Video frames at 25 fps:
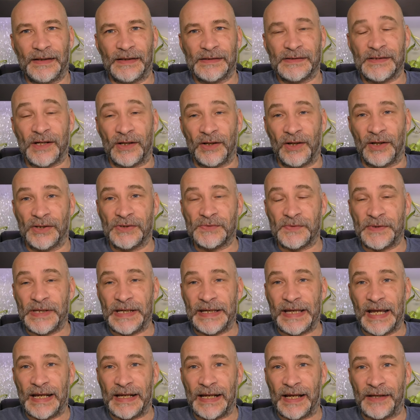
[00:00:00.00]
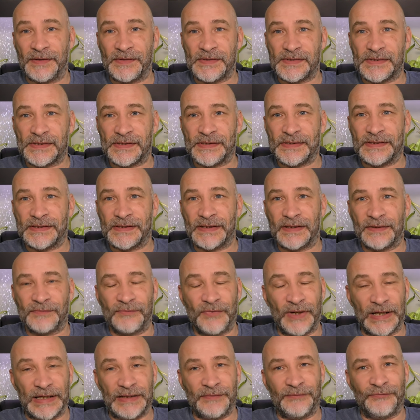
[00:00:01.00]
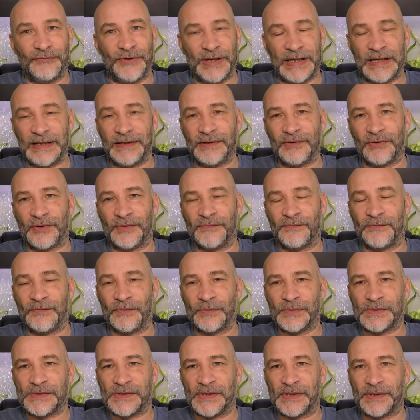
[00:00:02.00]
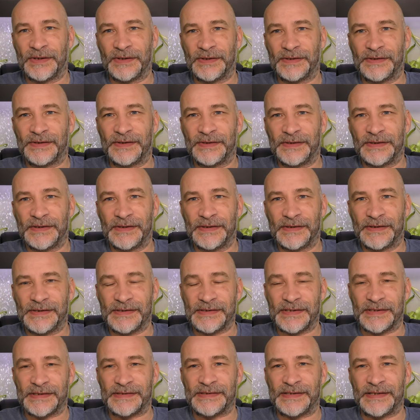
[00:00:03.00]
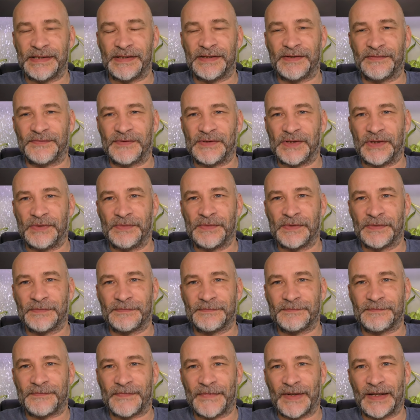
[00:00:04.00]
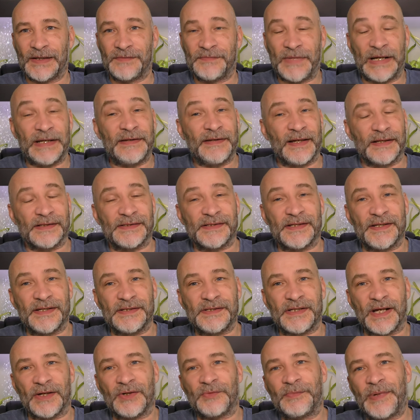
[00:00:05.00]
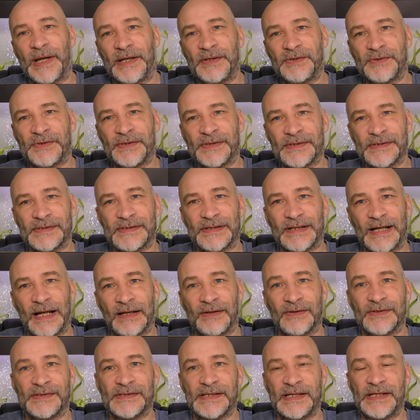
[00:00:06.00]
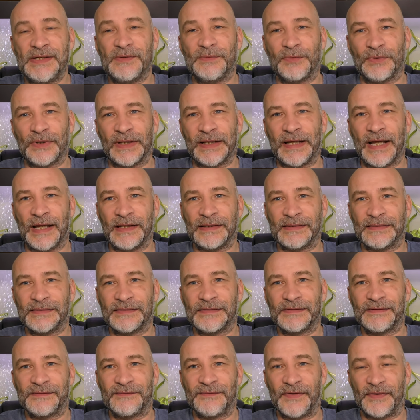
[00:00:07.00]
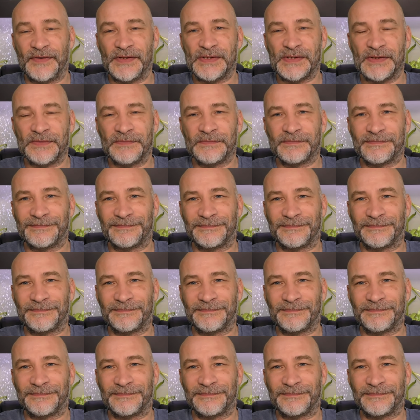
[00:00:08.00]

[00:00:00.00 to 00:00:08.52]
Tight lines when you get out. Really, really looking forward to the 16th of June. Many thanks to the channel patrons, and I'll see you all again very soon.